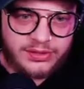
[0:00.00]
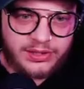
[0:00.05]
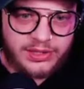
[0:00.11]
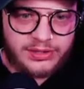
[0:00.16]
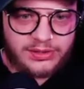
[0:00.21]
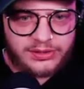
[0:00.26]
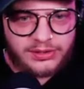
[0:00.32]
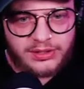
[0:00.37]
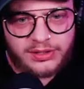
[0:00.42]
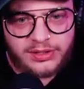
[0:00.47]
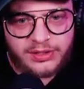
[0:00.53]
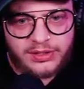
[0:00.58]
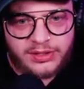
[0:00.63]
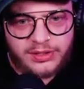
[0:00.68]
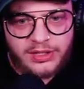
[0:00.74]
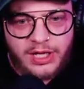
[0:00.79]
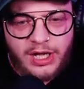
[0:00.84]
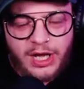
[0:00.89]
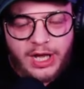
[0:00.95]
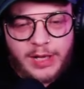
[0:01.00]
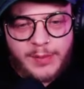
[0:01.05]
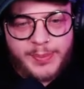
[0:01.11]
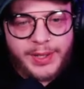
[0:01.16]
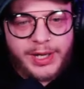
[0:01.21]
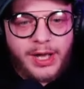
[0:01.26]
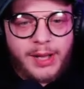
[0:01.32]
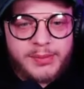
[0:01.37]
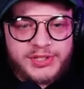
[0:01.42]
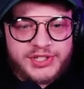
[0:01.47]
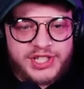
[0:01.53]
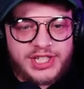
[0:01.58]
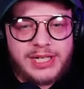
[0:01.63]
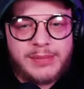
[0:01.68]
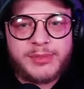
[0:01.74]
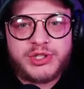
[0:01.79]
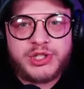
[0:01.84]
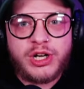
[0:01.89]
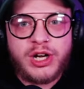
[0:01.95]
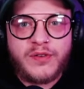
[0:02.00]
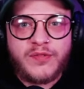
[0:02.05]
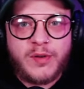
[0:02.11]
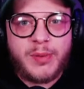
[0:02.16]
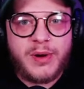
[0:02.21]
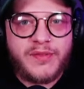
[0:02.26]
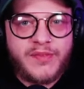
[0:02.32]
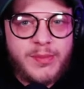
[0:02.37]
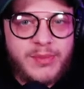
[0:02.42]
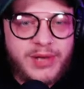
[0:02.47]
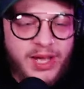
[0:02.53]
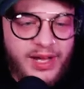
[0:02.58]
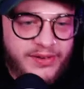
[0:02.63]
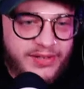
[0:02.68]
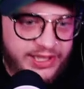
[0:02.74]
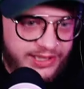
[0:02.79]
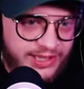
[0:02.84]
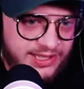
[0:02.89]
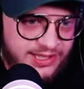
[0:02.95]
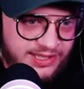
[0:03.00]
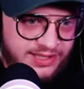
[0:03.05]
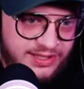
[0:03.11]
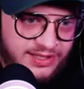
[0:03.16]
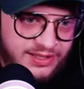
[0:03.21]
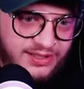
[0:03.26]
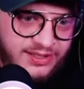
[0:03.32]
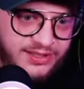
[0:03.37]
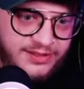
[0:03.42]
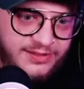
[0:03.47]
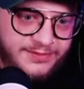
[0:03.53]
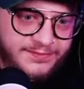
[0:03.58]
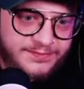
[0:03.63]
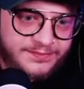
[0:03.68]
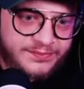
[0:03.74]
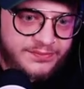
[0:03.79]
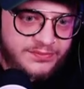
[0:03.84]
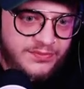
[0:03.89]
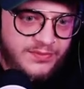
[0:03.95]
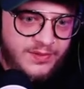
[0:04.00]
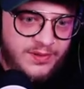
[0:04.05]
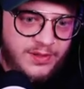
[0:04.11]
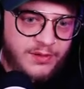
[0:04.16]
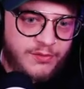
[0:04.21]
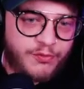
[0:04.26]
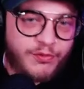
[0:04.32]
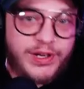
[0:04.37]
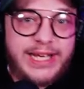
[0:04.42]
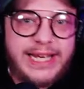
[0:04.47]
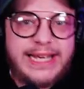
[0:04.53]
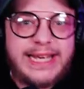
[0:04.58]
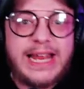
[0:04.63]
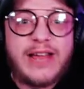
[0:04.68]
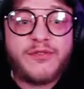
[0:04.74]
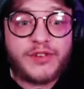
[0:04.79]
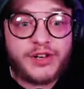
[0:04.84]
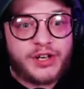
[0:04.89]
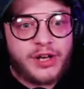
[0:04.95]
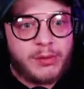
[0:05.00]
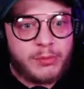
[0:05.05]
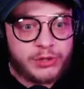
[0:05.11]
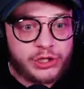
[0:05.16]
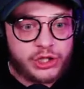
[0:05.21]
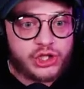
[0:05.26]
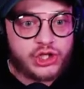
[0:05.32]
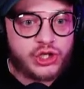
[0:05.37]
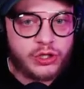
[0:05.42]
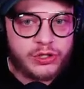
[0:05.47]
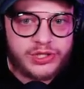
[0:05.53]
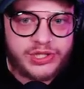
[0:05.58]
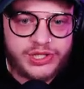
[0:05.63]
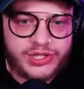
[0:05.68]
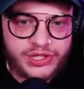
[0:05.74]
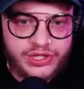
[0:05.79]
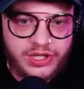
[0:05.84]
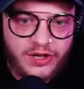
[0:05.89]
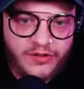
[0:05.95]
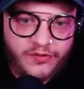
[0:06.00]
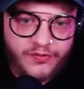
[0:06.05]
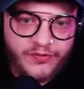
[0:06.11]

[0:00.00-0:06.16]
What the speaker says: Hey, yo. Hey, big up the cinematographer, bro. I'm liking this. Really leveling up with the shots and stuff.